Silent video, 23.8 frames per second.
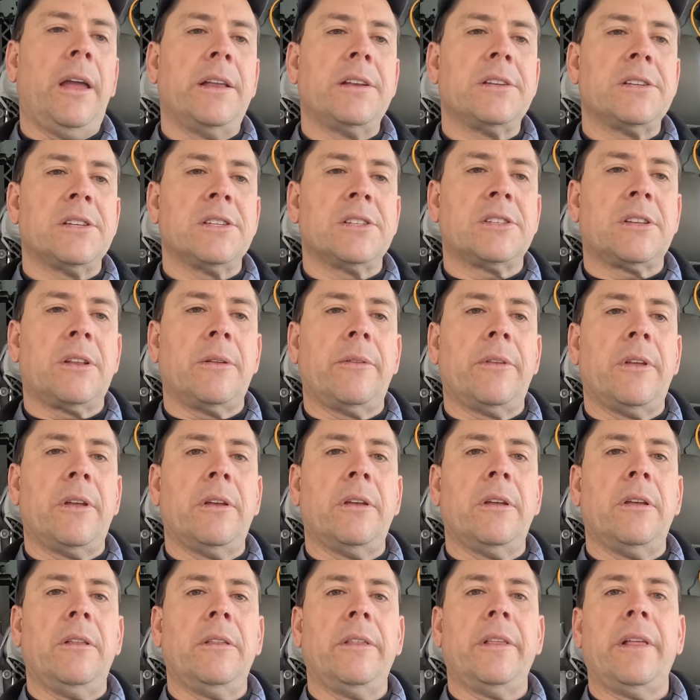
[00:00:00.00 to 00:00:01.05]
It just
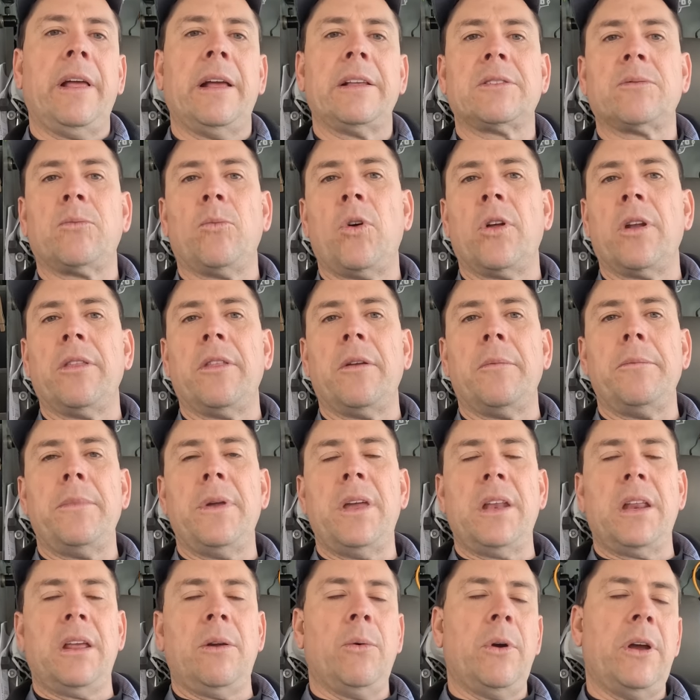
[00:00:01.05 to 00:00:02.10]
the that's one of the
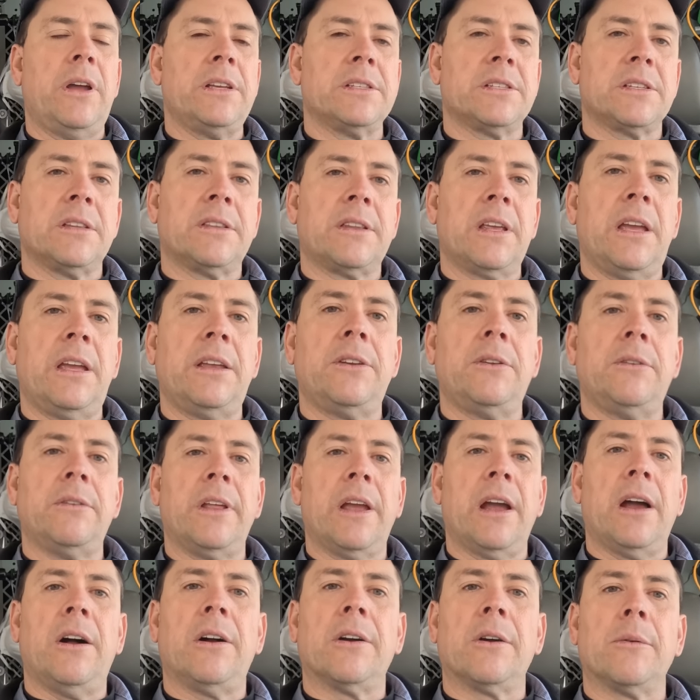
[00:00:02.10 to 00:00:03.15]
many ways that they do
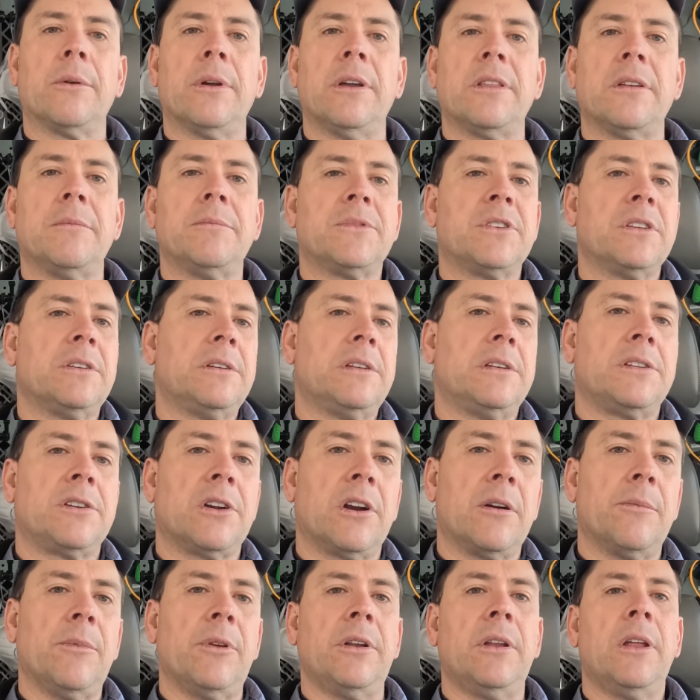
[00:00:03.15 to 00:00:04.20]
the algorithm to
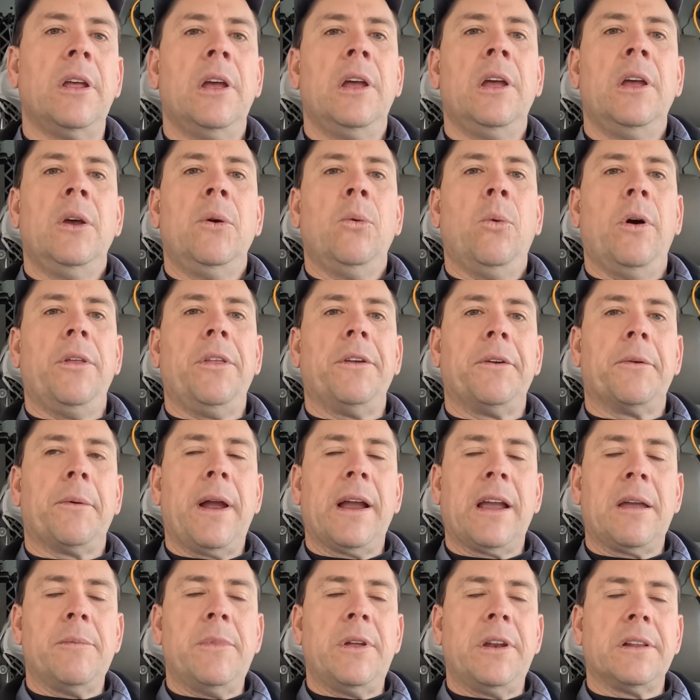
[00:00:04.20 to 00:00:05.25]
determine whether to
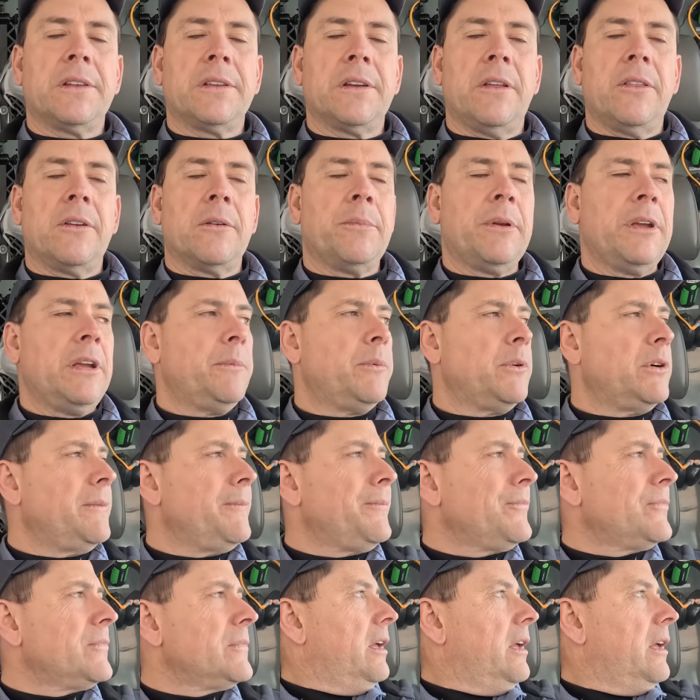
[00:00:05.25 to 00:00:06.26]
recommend it to other people people.